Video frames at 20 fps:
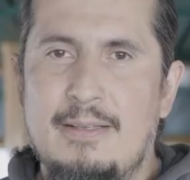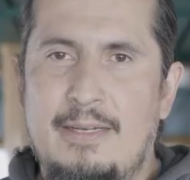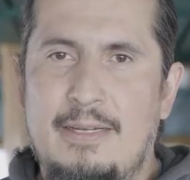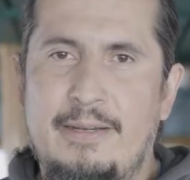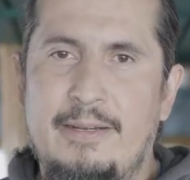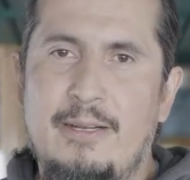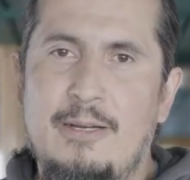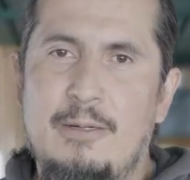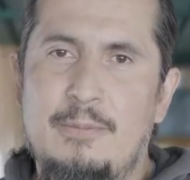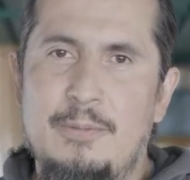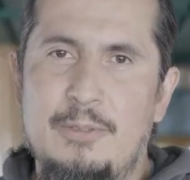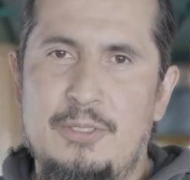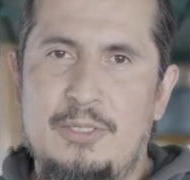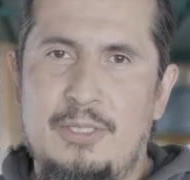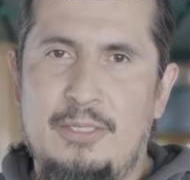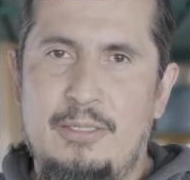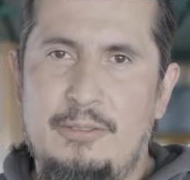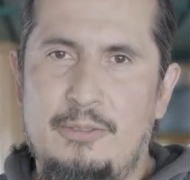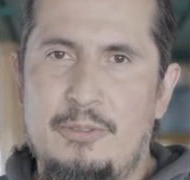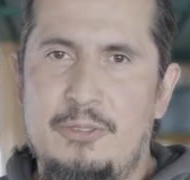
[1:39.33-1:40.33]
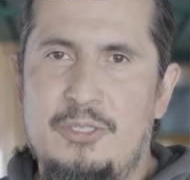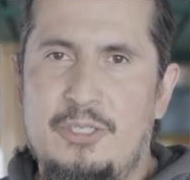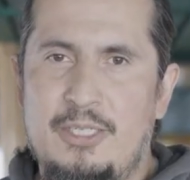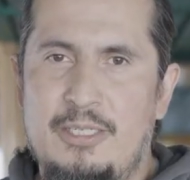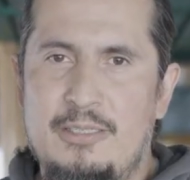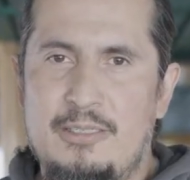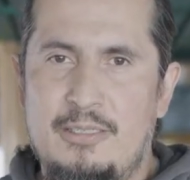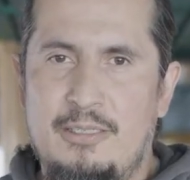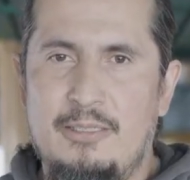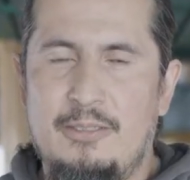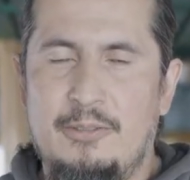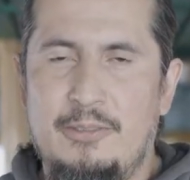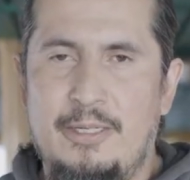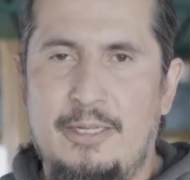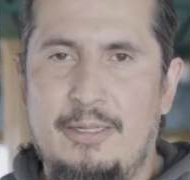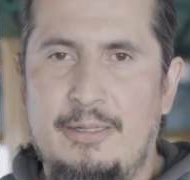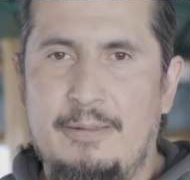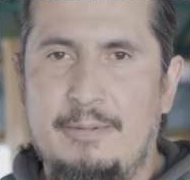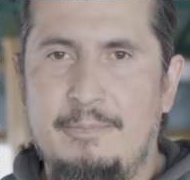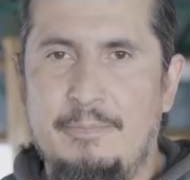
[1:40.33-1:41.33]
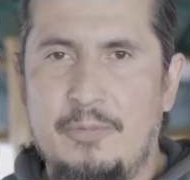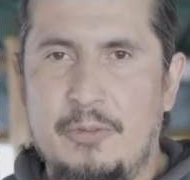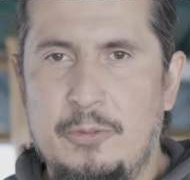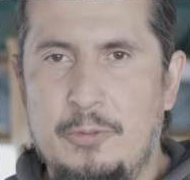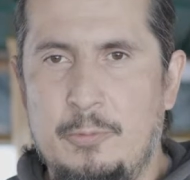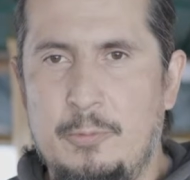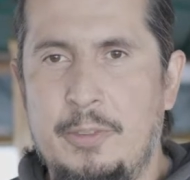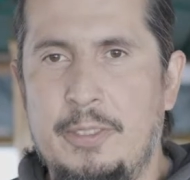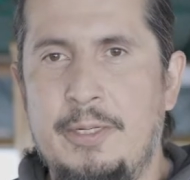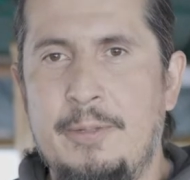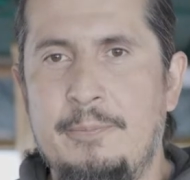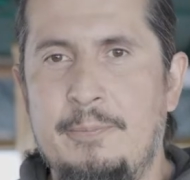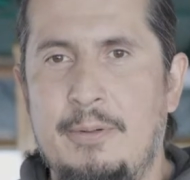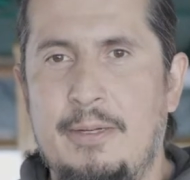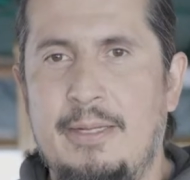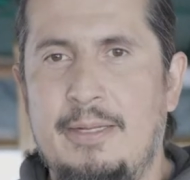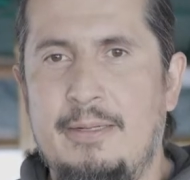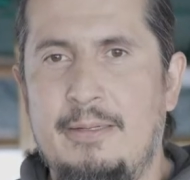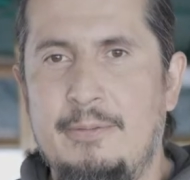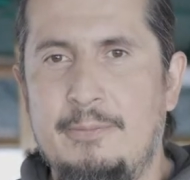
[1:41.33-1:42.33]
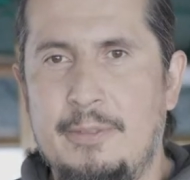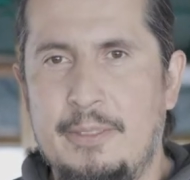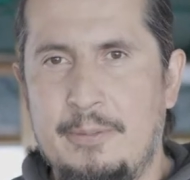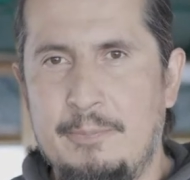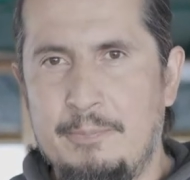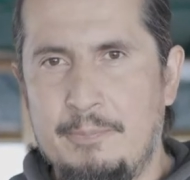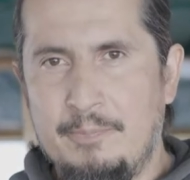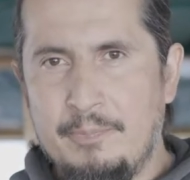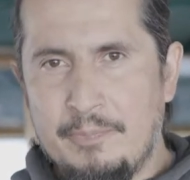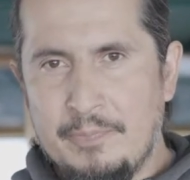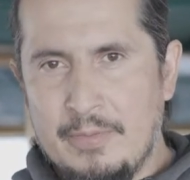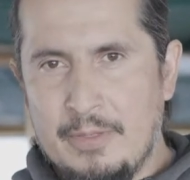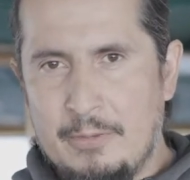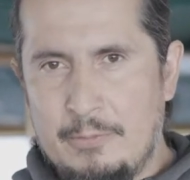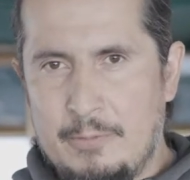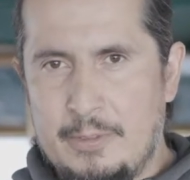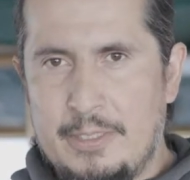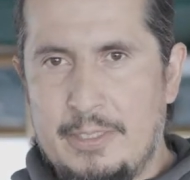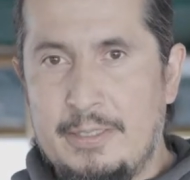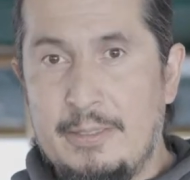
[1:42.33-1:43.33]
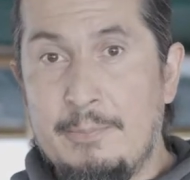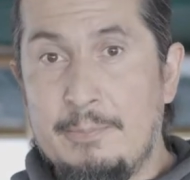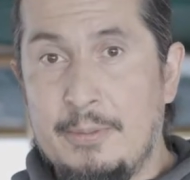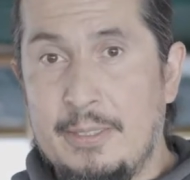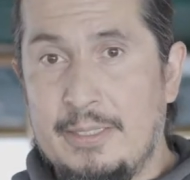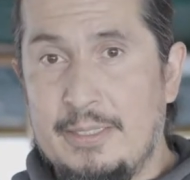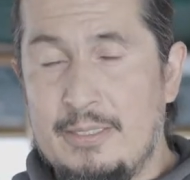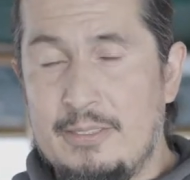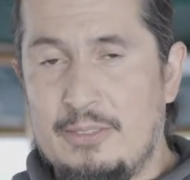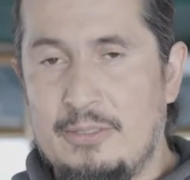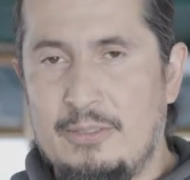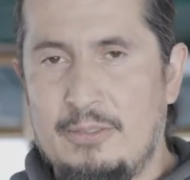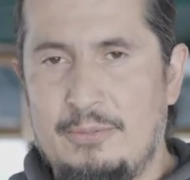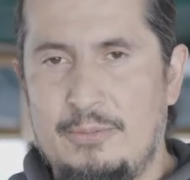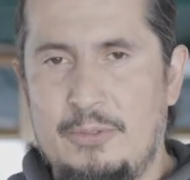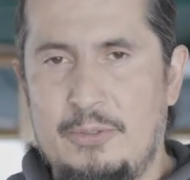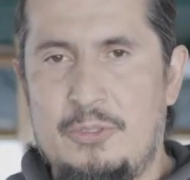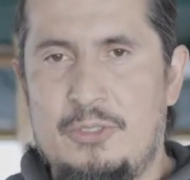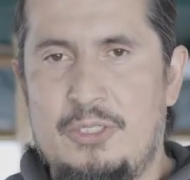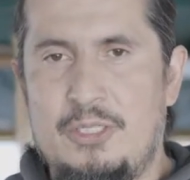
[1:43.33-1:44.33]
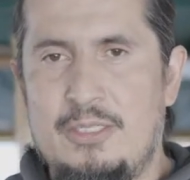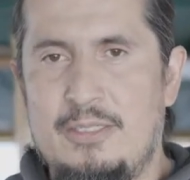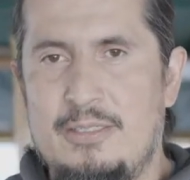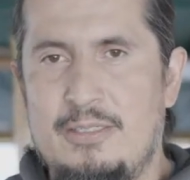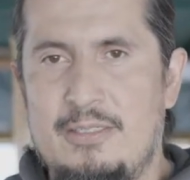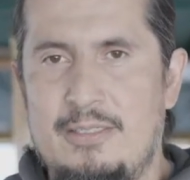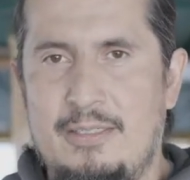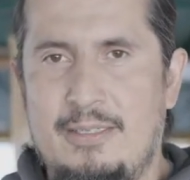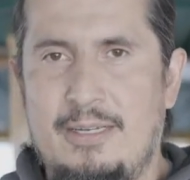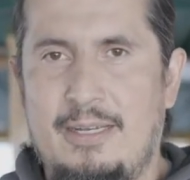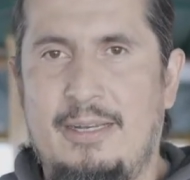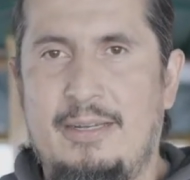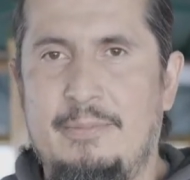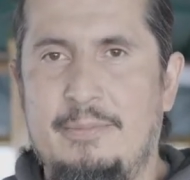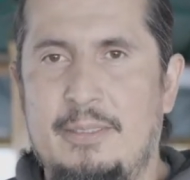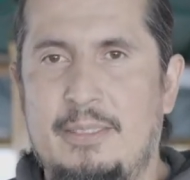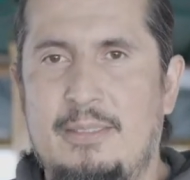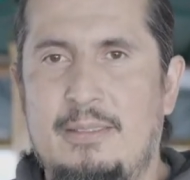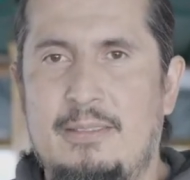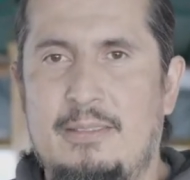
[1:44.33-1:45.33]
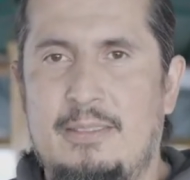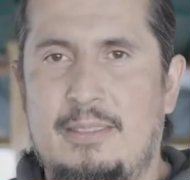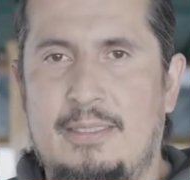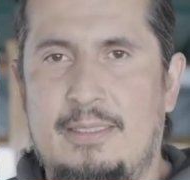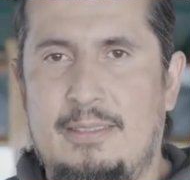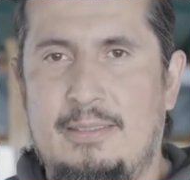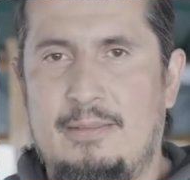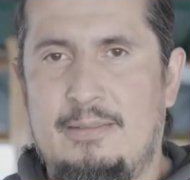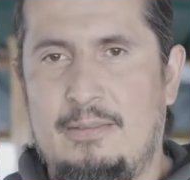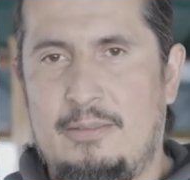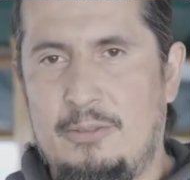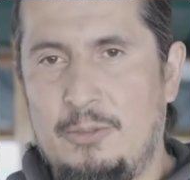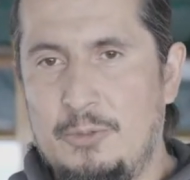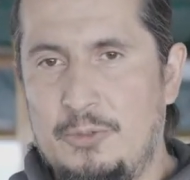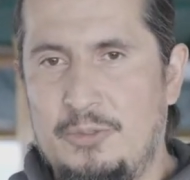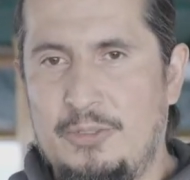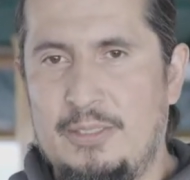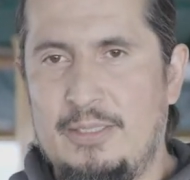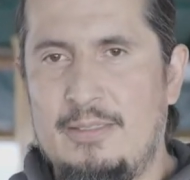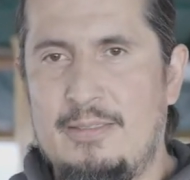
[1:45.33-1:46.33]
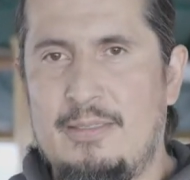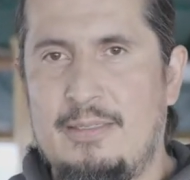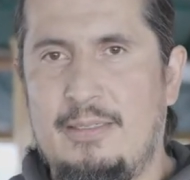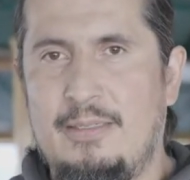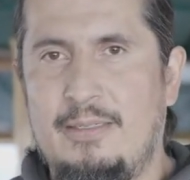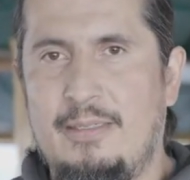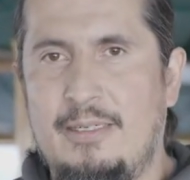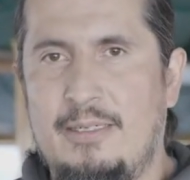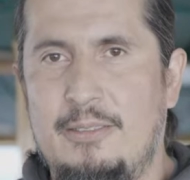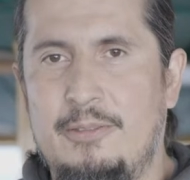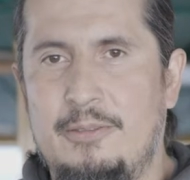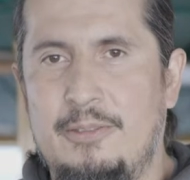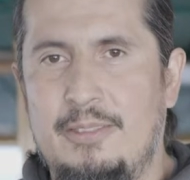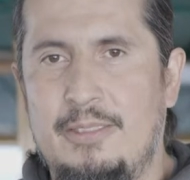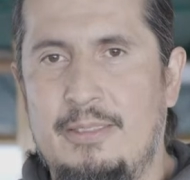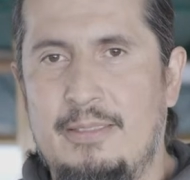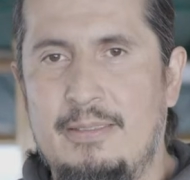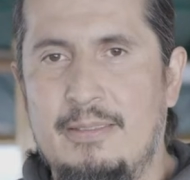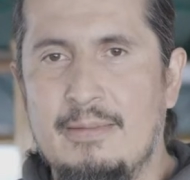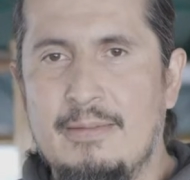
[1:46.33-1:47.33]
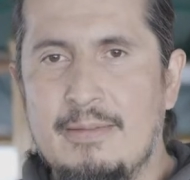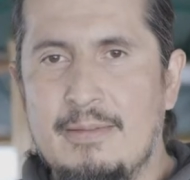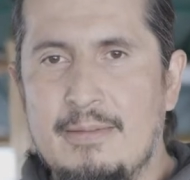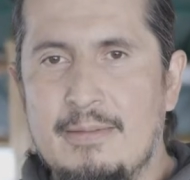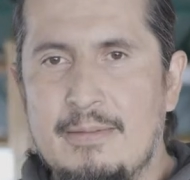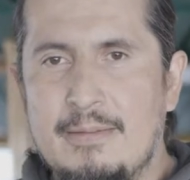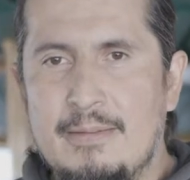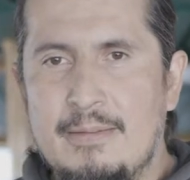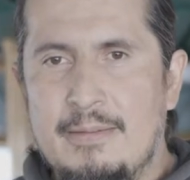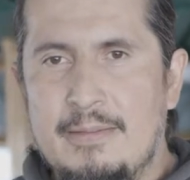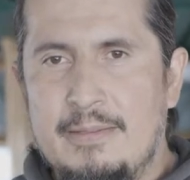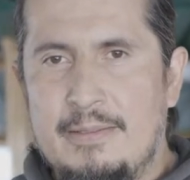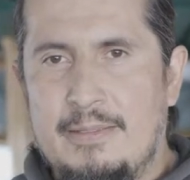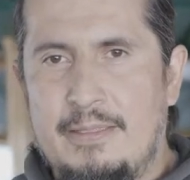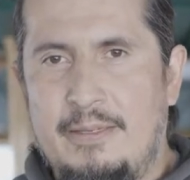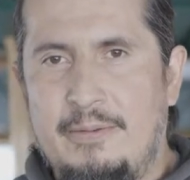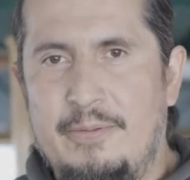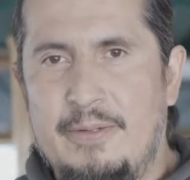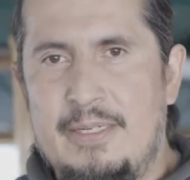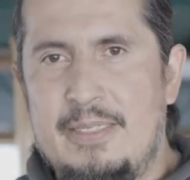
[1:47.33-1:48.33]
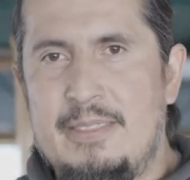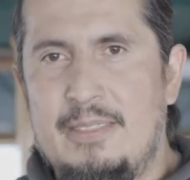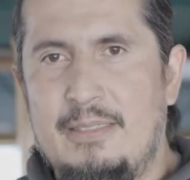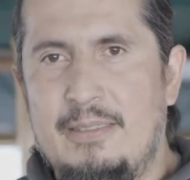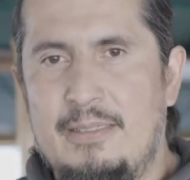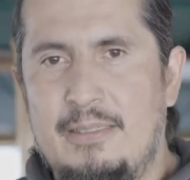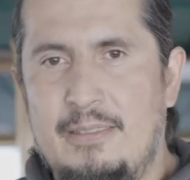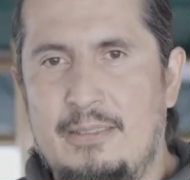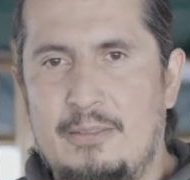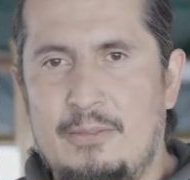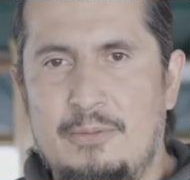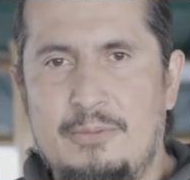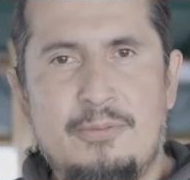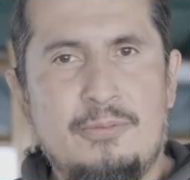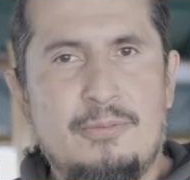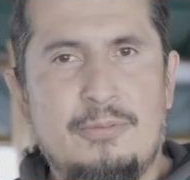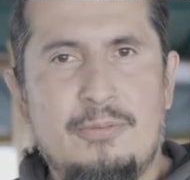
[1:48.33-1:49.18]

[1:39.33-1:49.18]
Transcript: and how much are those changing gonna, or what are the implications of those changes in climate and nutrients, and how the diversity of